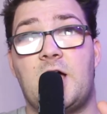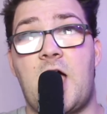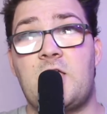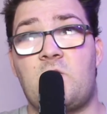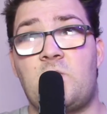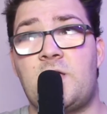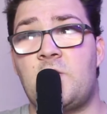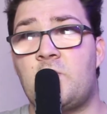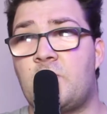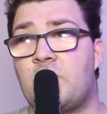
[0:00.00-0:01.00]
and only
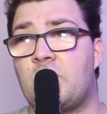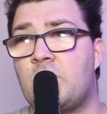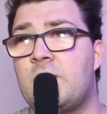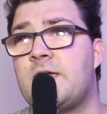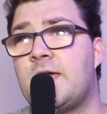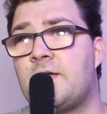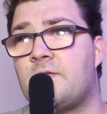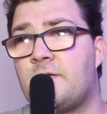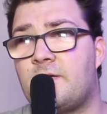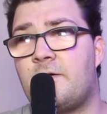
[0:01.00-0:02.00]
use 3
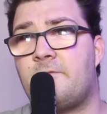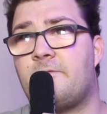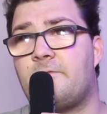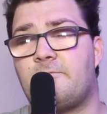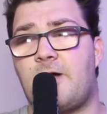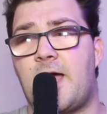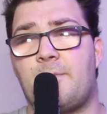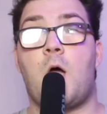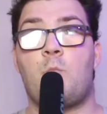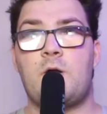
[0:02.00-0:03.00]
gigs of
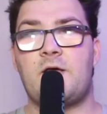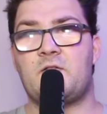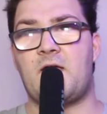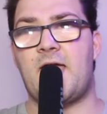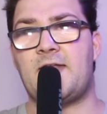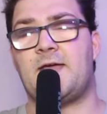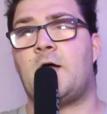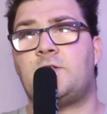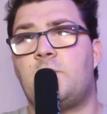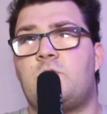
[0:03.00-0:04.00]
RAM. And when I say edit,
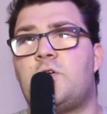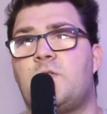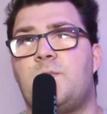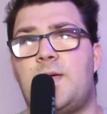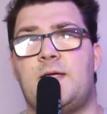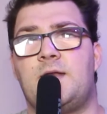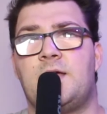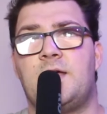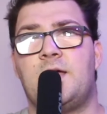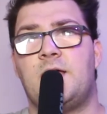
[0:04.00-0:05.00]
I don't just mean,
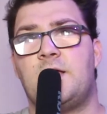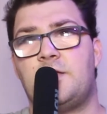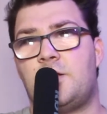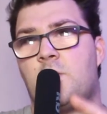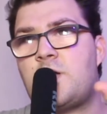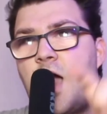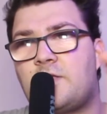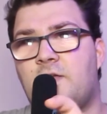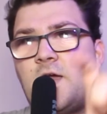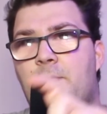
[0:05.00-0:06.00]
you know,
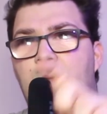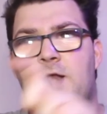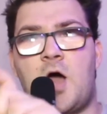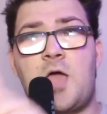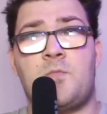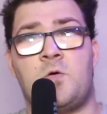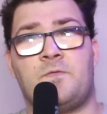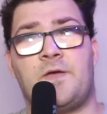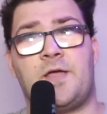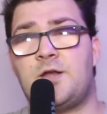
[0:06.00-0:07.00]
cutting up in
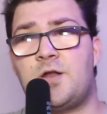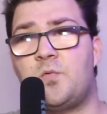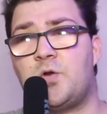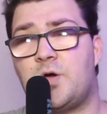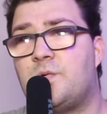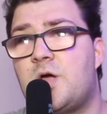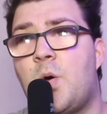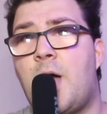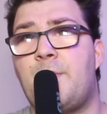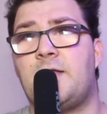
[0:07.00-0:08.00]
iMovie. No, no,
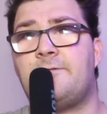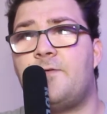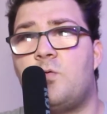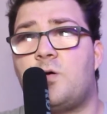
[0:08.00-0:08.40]
no. I mean full